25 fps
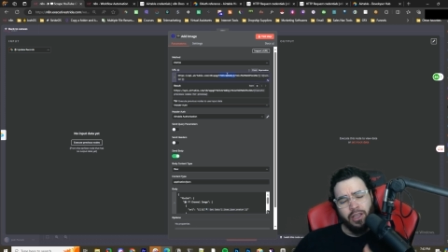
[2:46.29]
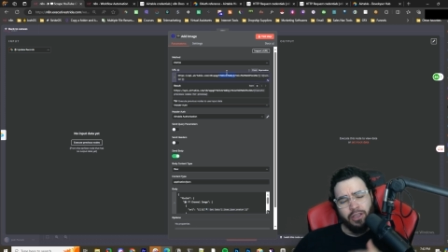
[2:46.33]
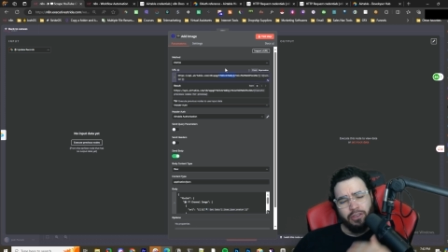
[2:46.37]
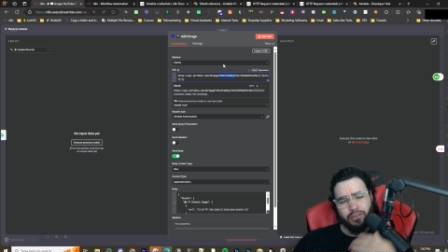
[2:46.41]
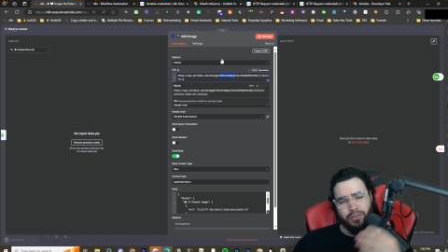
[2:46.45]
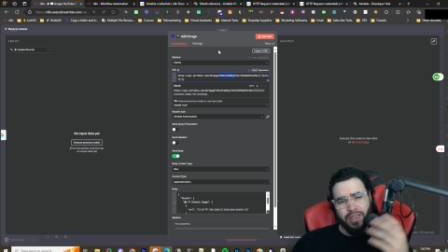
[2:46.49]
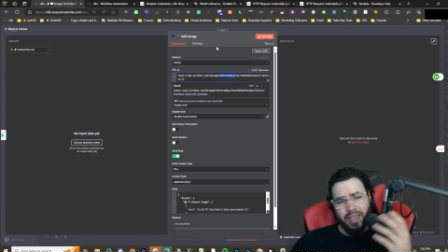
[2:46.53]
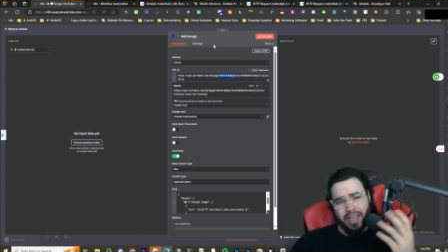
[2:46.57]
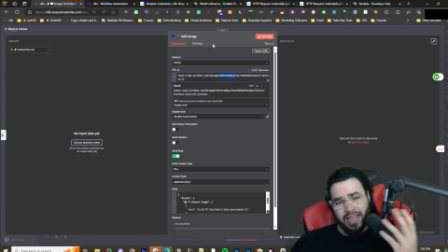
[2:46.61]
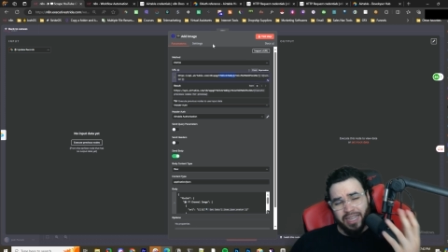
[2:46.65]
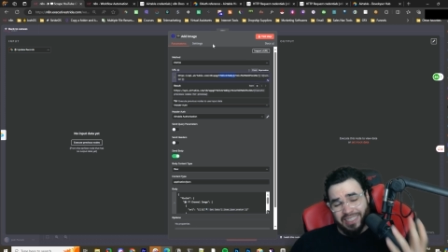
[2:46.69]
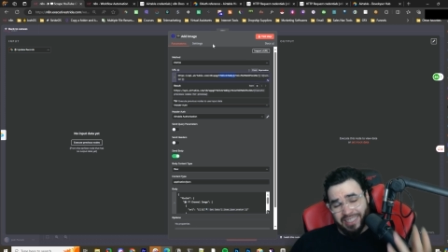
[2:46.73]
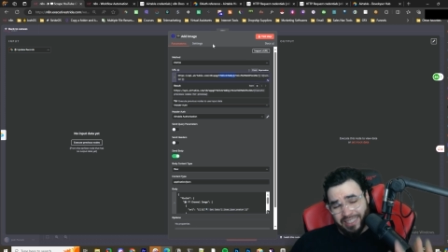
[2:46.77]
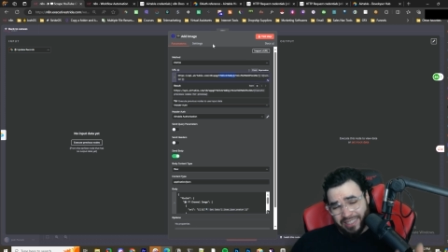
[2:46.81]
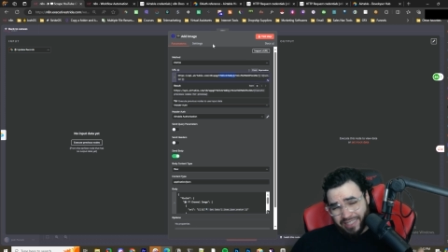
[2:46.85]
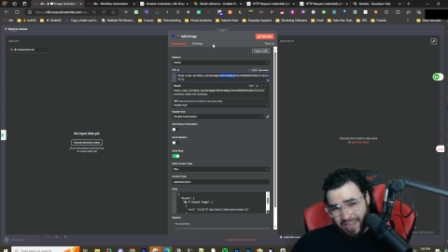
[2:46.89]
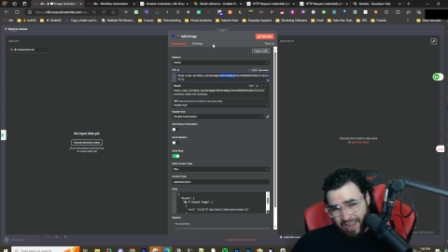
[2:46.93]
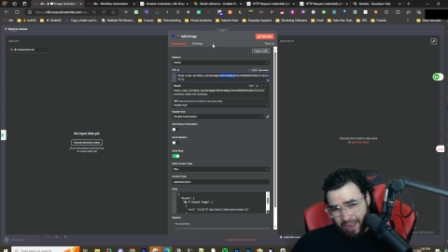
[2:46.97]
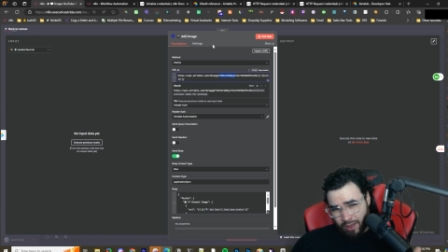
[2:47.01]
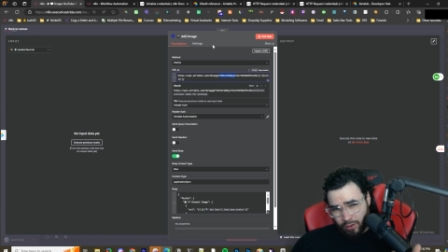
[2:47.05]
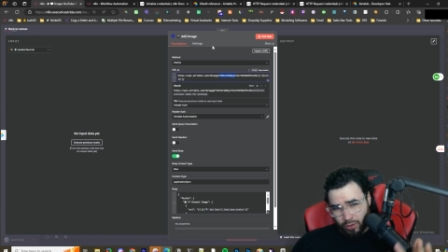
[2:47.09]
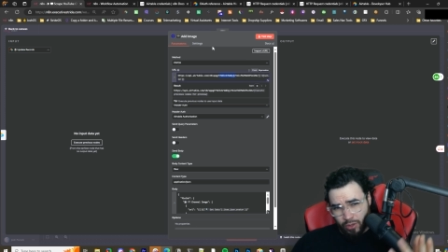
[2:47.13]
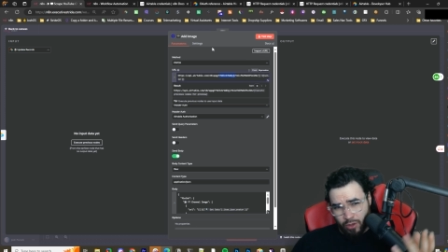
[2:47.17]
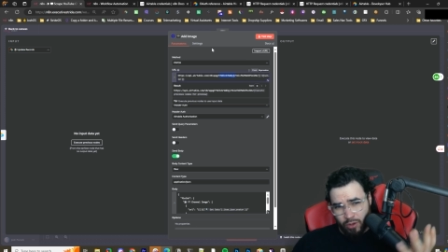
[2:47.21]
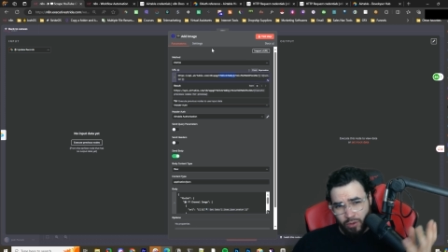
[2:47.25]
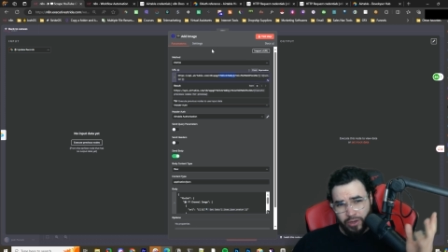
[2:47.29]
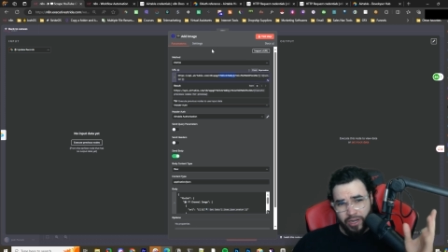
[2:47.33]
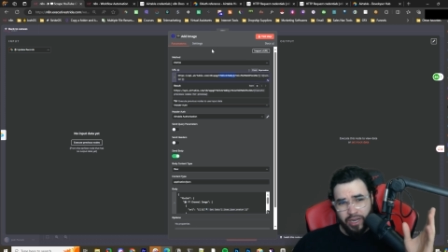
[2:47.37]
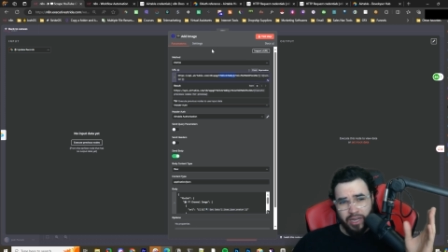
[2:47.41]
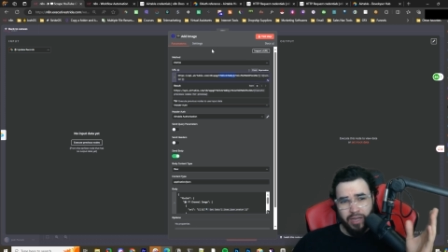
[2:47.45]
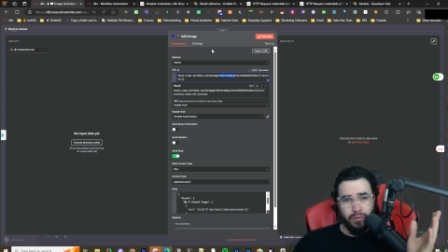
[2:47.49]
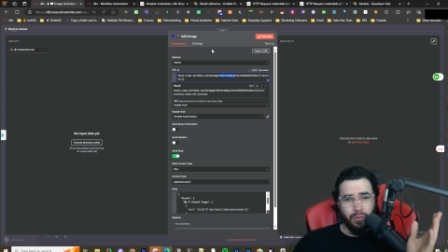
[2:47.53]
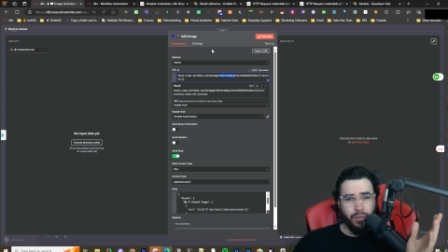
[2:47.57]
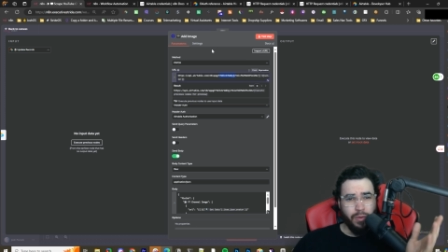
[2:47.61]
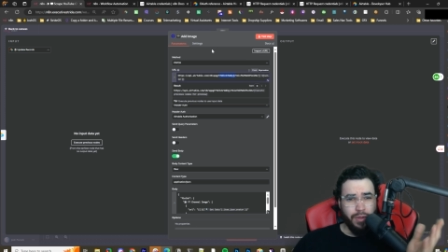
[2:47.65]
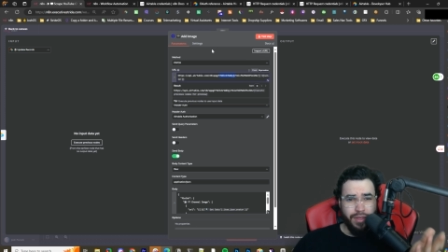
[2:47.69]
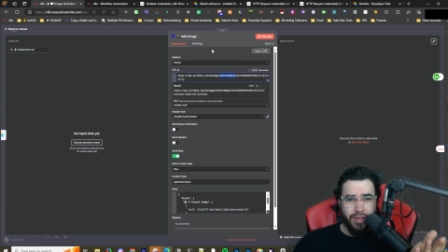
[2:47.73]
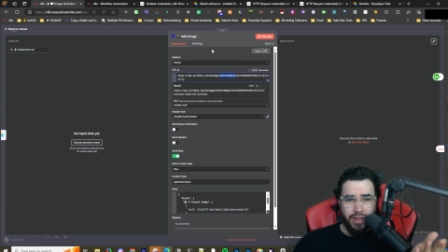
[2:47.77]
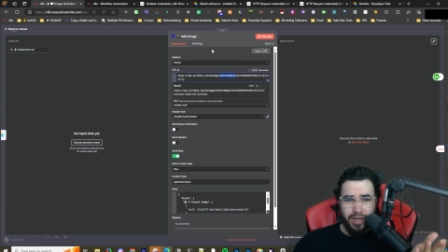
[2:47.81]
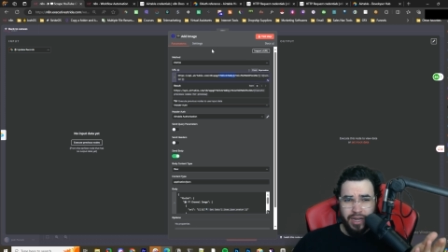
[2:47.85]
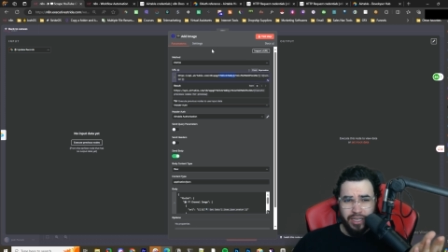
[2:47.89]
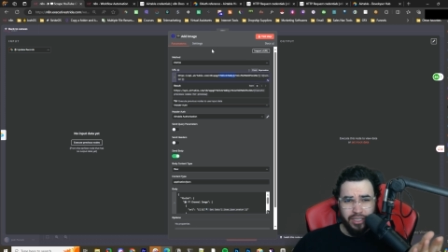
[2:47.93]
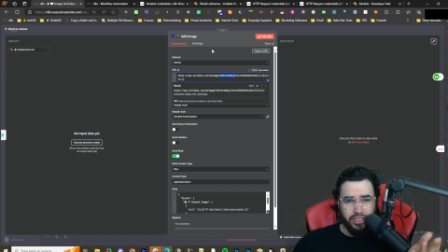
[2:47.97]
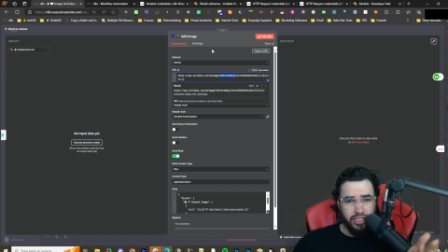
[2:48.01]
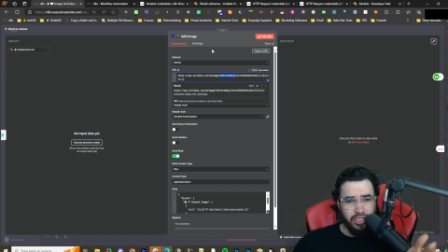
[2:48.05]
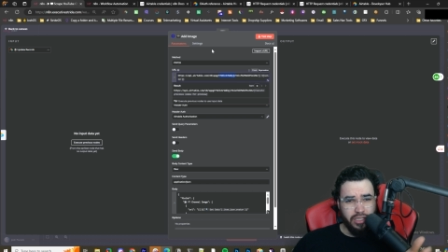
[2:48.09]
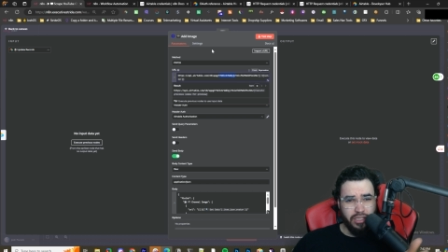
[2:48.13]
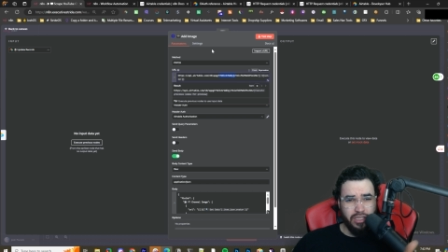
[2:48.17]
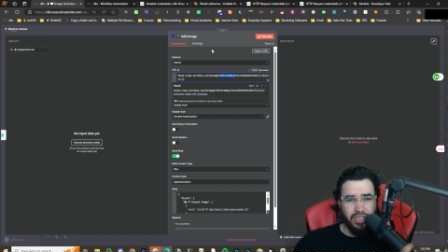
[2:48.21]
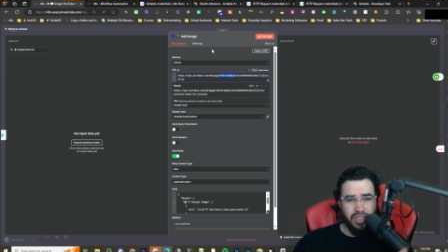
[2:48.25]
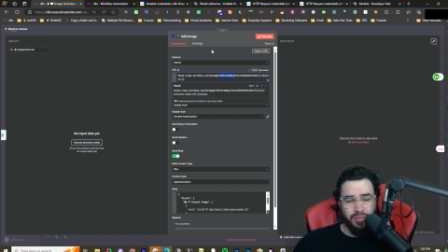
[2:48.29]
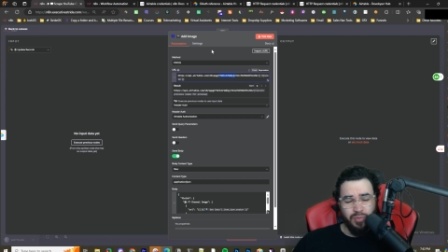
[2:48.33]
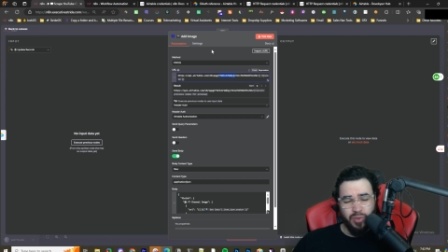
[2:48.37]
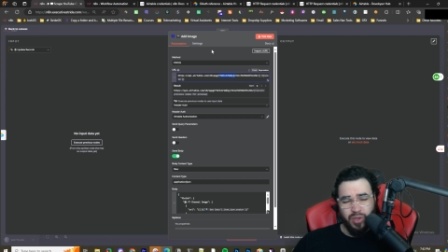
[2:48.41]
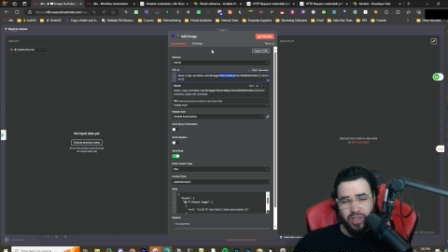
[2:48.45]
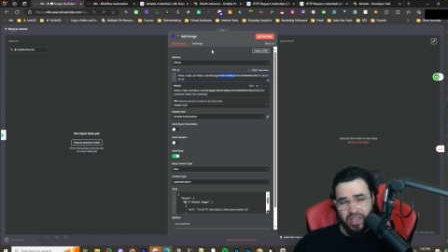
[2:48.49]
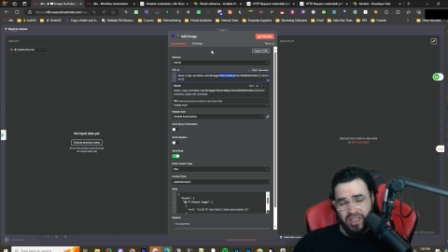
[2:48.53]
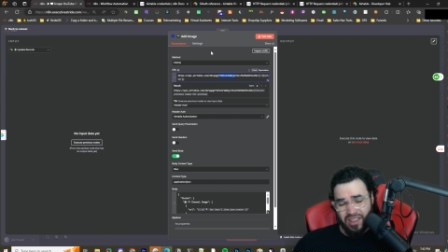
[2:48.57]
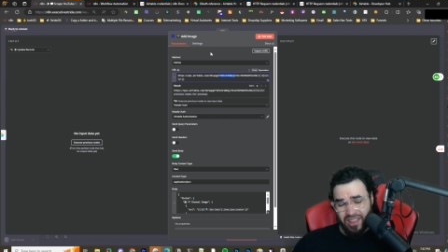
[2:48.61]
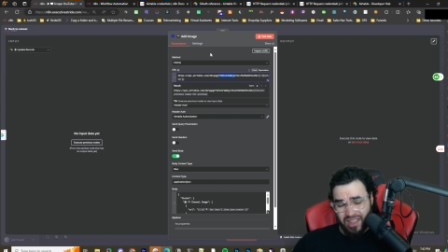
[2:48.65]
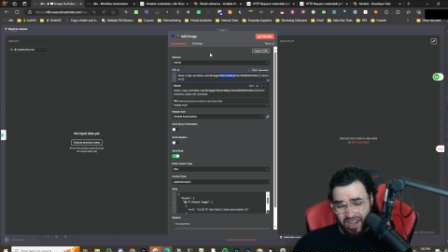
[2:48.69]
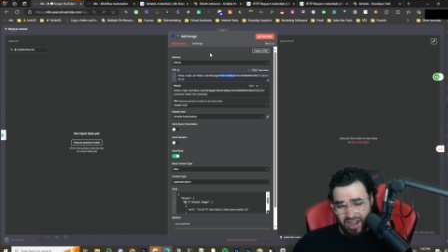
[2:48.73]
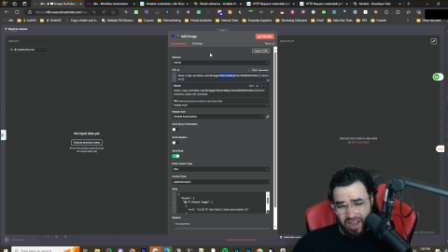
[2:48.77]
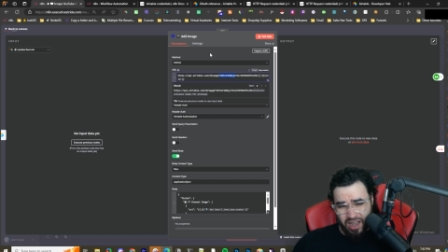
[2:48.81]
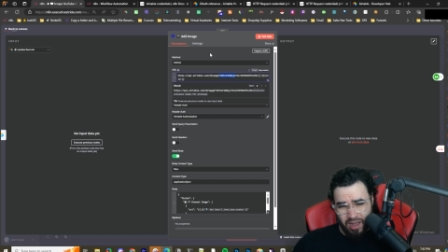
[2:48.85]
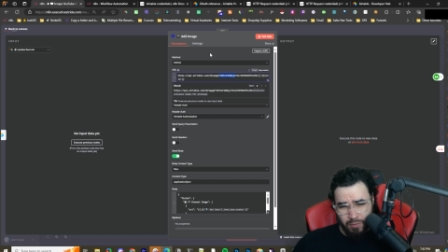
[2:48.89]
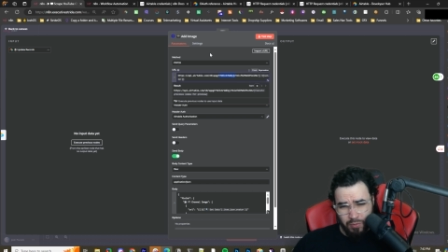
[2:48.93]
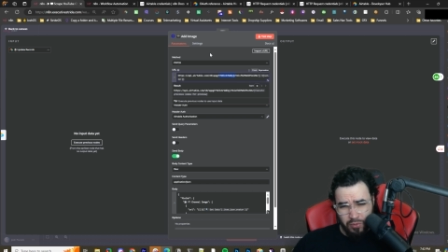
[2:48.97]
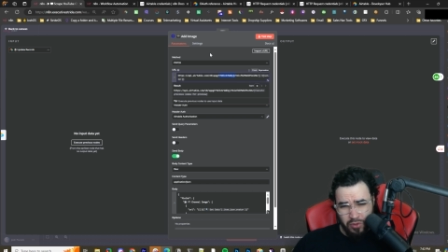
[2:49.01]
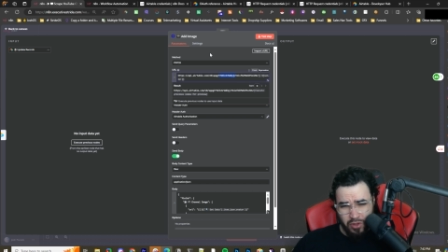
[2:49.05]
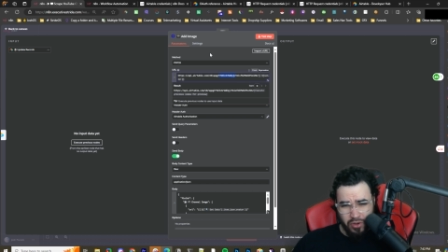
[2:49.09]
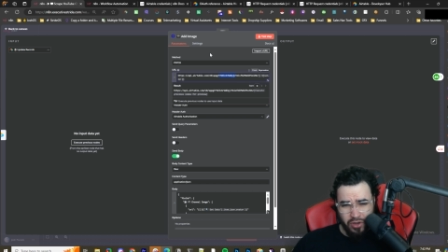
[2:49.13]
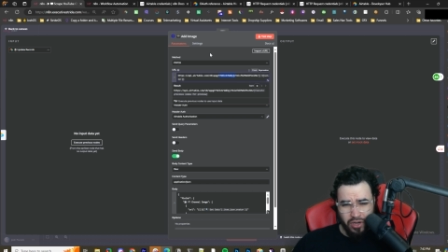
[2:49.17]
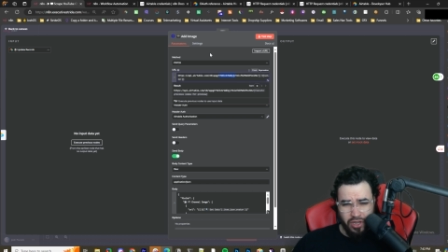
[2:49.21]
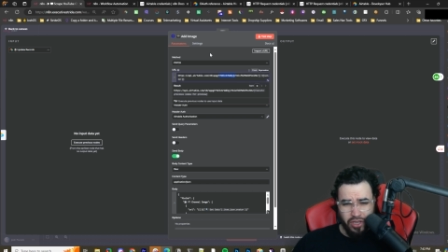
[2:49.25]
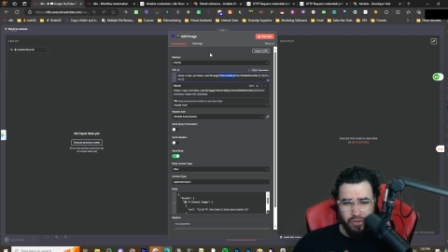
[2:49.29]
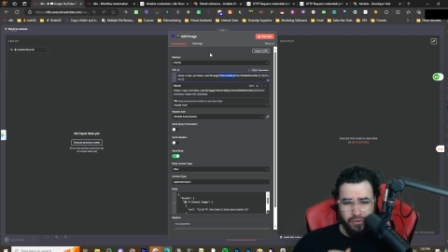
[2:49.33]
You can't download it with an H T T P and then upload it.